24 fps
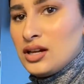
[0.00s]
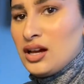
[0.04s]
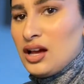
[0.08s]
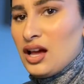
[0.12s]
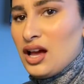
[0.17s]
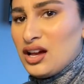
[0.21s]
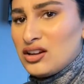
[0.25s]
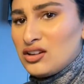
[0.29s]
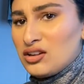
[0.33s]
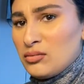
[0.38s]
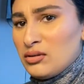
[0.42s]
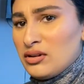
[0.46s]

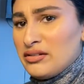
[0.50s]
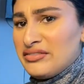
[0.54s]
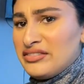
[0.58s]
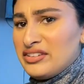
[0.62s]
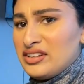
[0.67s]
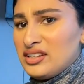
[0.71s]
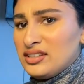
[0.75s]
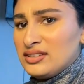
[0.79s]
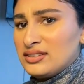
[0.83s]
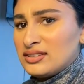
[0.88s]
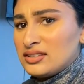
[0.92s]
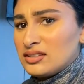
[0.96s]
I got my
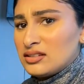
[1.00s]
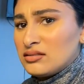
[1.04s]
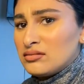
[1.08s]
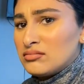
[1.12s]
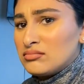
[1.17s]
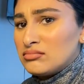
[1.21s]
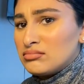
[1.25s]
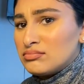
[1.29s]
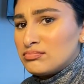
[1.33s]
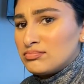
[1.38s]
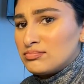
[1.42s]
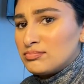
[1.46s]
first
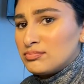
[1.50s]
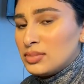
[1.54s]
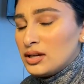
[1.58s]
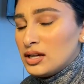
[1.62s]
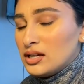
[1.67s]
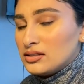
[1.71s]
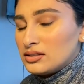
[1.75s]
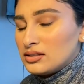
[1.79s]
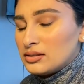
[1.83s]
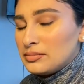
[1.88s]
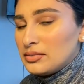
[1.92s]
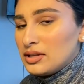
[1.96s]

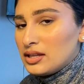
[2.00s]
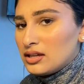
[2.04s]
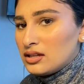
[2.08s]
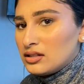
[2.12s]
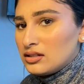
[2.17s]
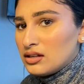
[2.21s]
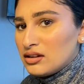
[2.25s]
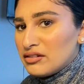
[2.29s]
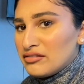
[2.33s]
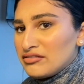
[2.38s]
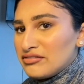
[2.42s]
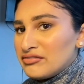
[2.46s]
person
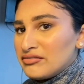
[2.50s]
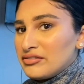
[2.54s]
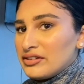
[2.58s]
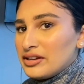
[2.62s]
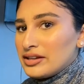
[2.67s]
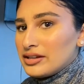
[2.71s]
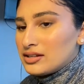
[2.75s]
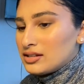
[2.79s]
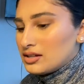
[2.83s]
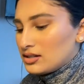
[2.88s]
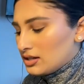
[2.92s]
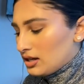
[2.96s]
making a
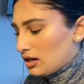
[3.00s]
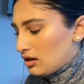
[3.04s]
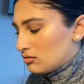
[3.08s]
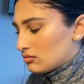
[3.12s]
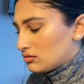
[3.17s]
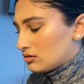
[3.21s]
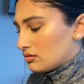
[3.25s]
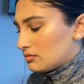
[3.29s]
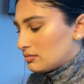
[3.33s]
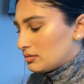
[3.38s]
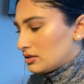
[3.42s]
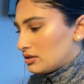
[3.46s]
fake account
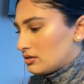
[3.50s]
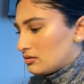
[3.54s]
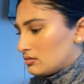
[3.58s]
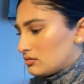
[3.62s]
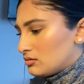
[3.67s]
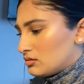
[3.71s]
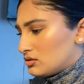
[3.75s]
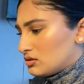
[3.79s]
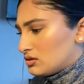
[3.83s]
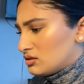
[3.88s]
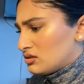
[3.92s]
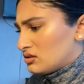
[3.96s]
of it,
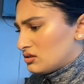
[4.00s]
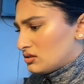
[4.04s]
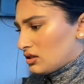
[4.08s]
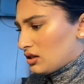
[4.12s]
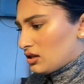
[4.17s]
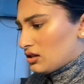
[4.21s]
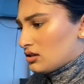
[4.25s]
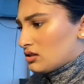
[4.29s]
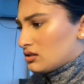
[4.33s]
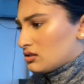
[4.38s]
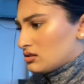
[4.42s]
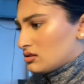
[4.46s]
which is
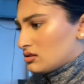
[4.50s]
like